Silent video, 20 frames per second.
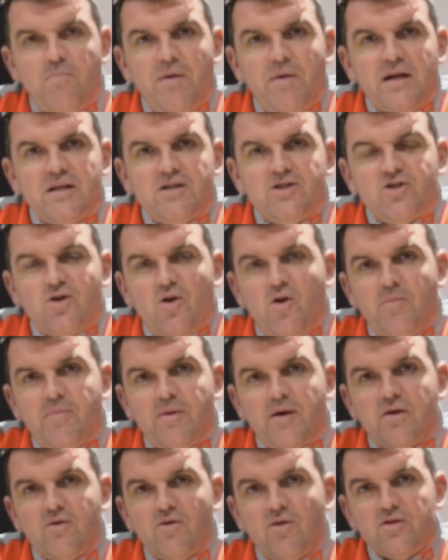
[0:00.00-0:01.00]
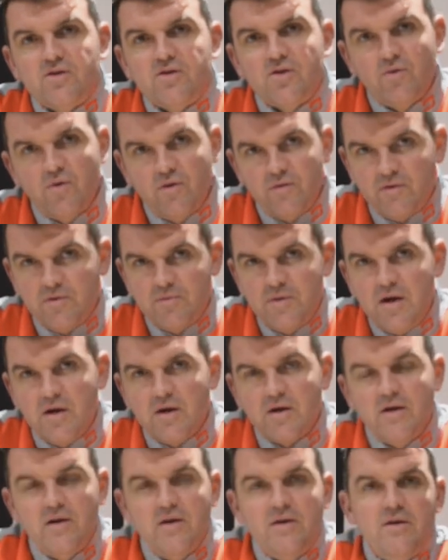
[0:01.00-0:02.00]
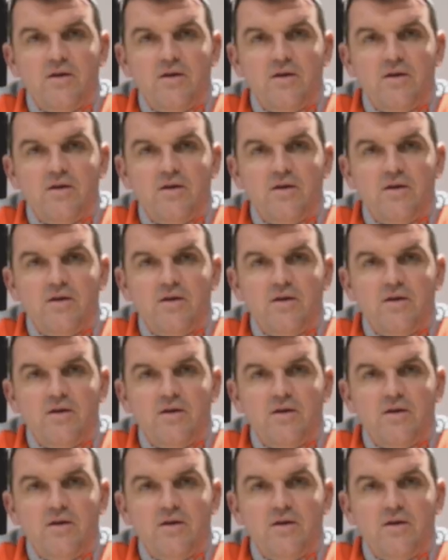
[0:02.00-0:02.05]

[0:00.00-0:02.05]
big shop across the road from here,